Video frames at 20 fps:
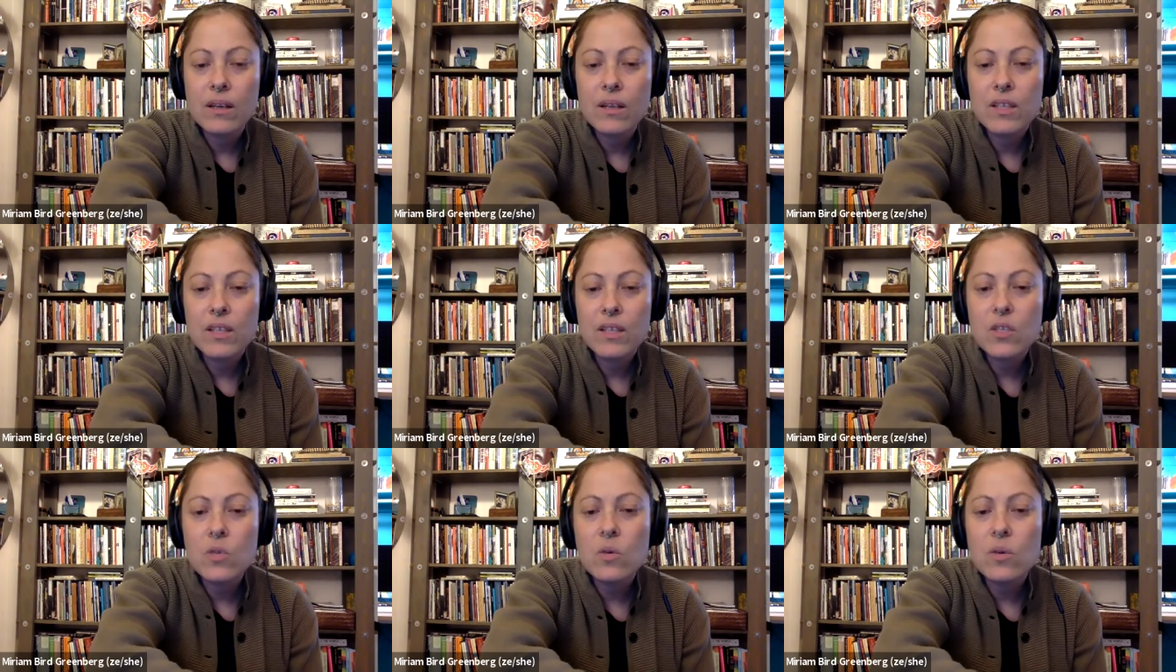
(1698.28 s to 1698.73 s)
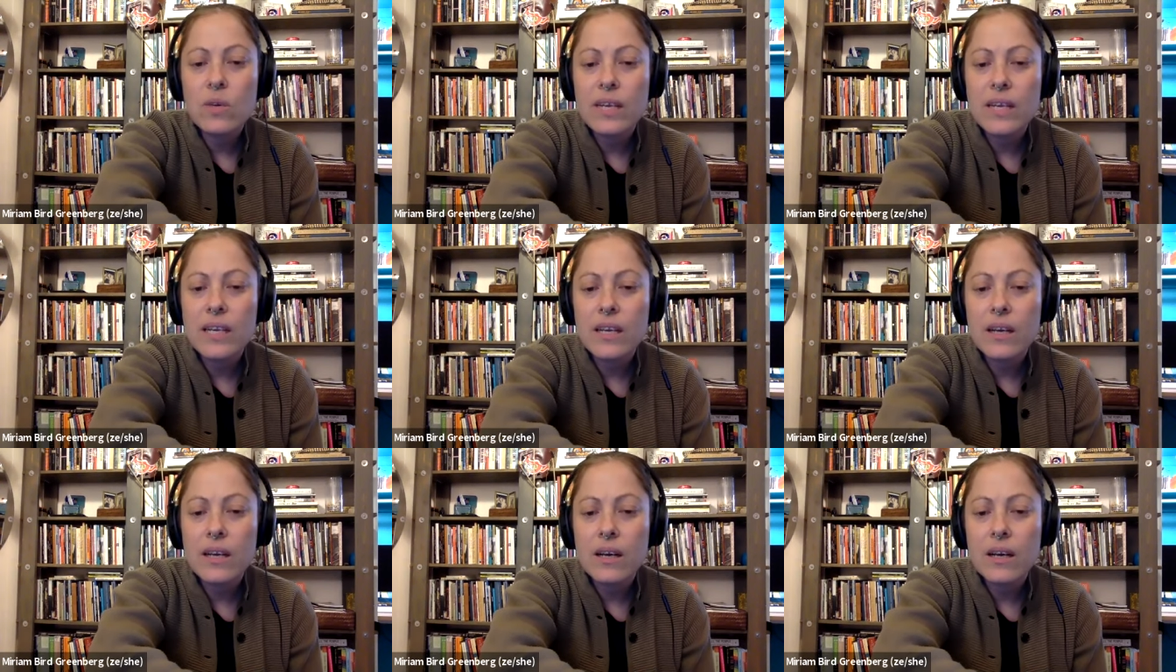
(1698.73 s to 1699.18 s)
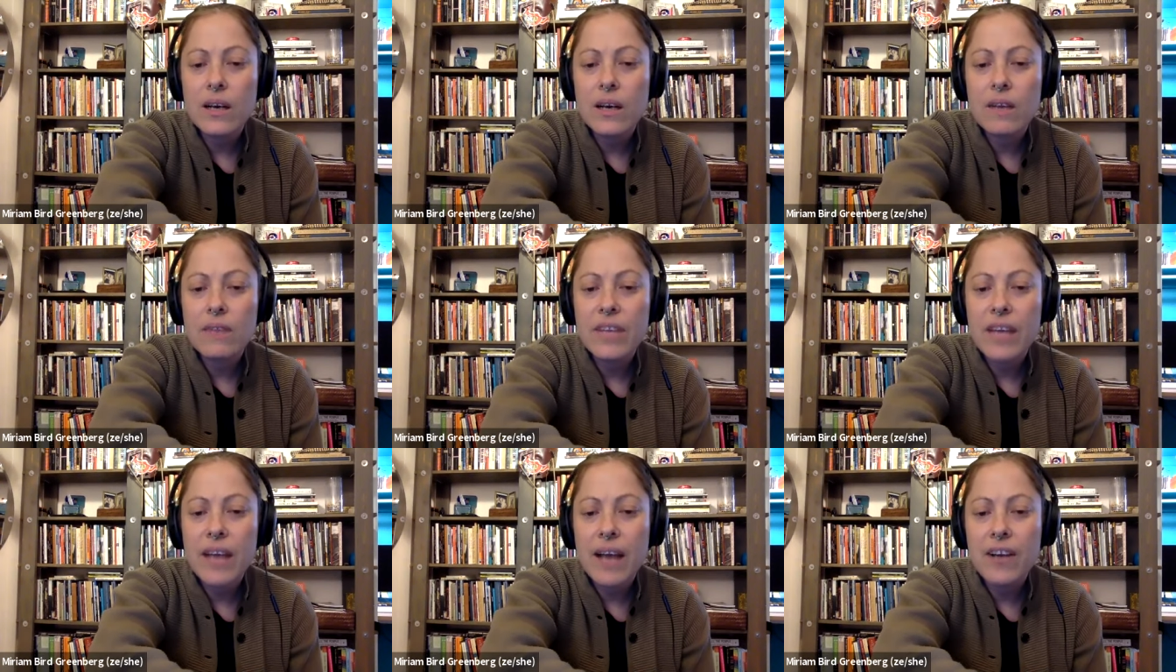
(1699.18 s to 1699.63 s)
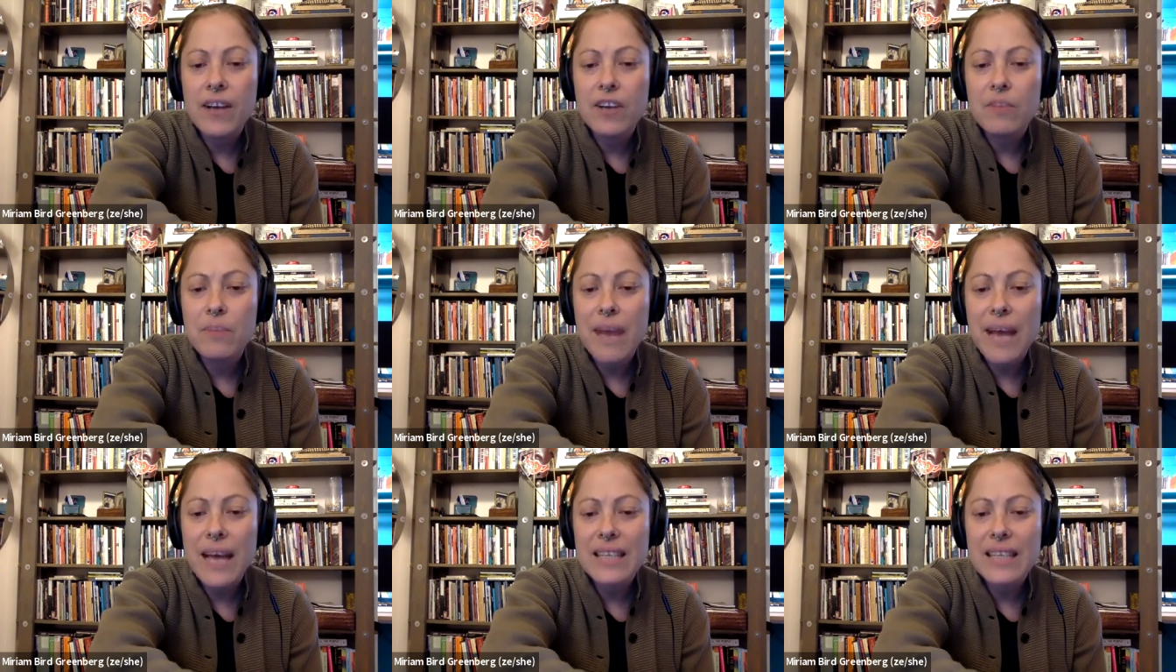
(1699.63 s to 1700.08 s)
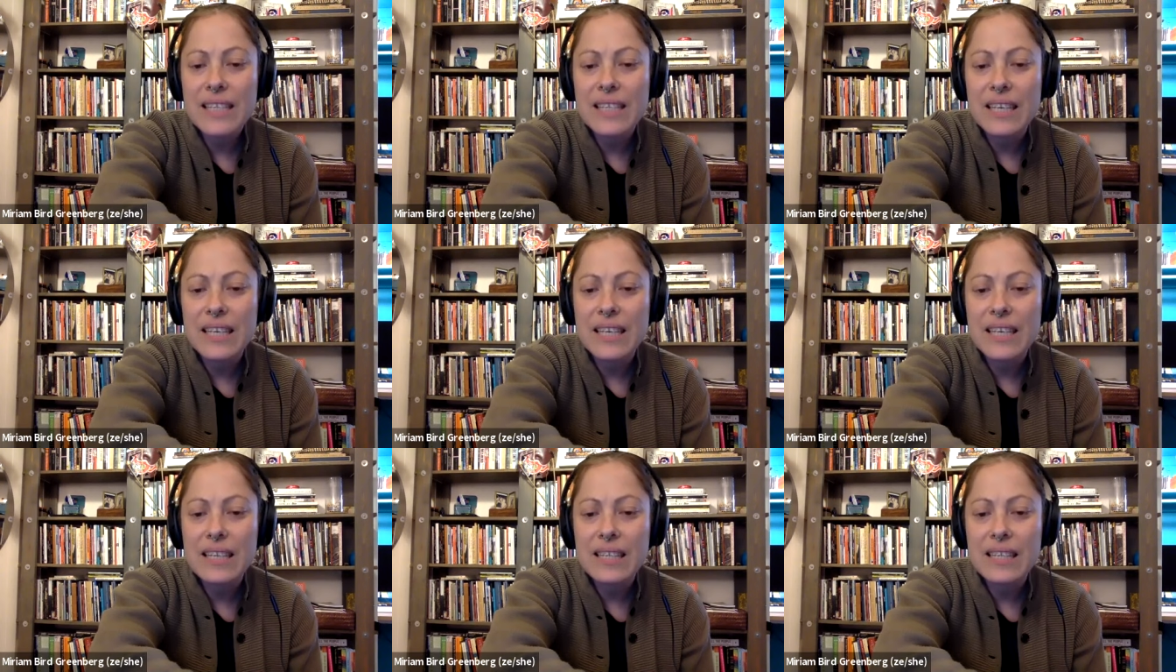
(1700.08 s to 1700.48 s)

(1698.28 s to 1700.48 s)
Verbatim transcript: The story of the iron basket